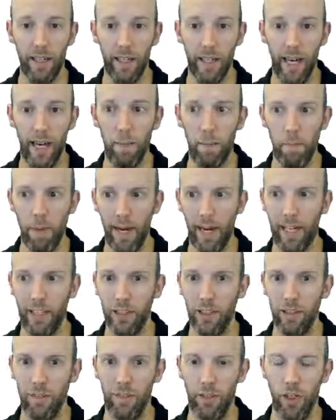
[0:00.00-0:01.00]

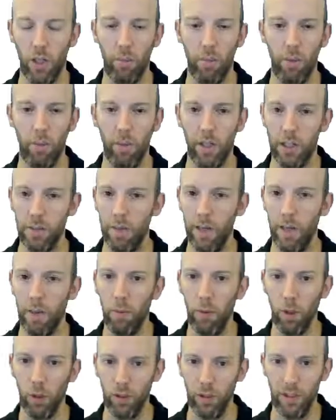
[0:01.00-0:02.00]
impact of a compromised
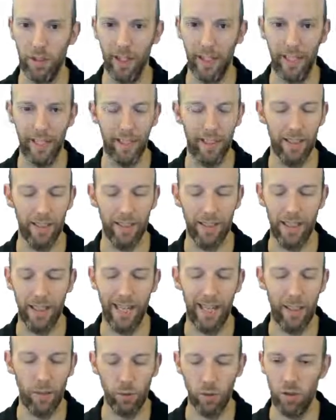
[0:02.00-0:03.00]
mailbox,
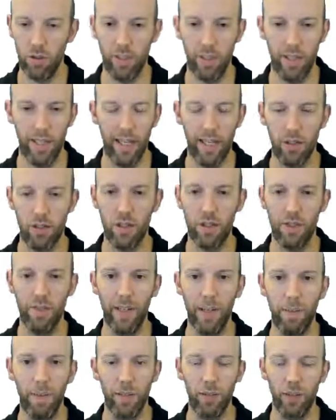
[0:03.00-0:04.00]
thousands and thousands of
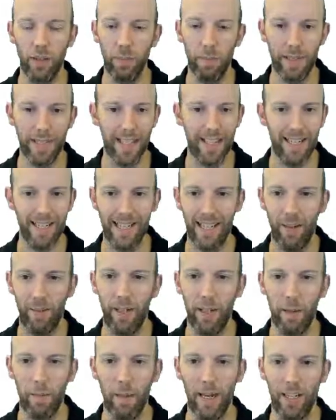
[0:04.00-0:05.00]
emails can be sent out
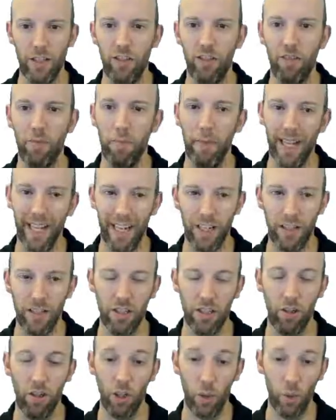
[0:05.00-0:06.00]
in a matter of minutes.
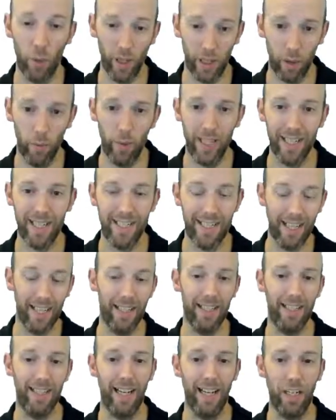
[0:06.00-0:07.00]
So the quicker we can take
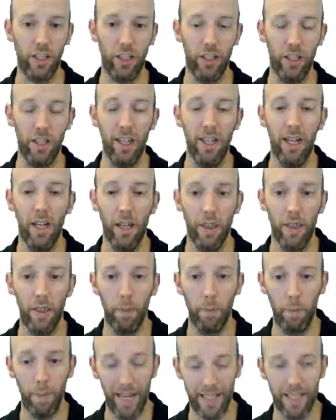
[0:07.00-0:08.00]
this action, the
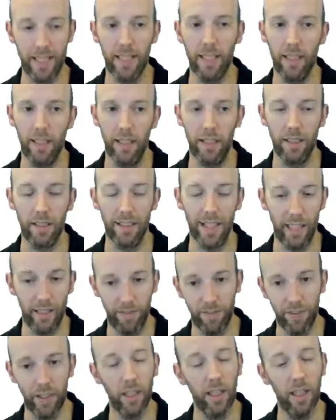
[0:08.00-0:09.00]
better, the
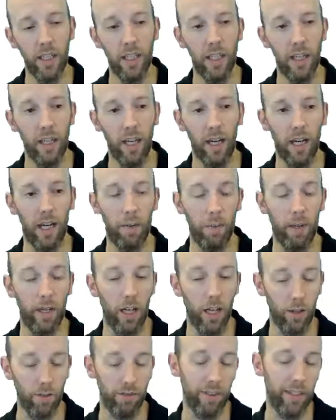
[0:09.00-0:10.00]
safer, and
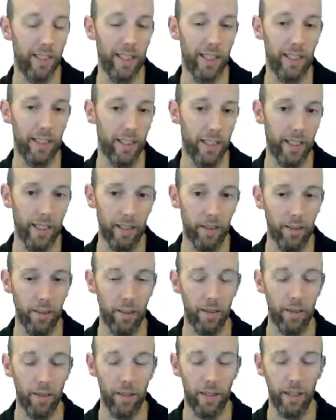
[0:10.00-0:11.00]
hopefully
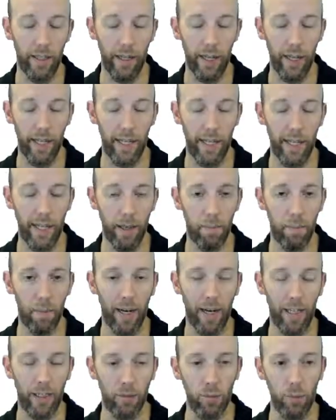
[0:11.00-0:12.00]
any
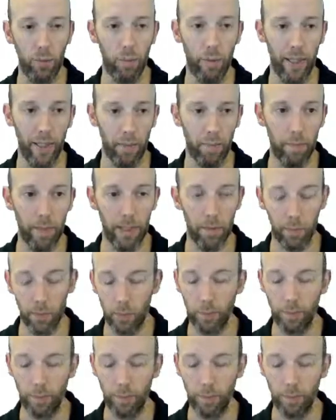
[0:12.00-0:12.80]
impact would be minimal.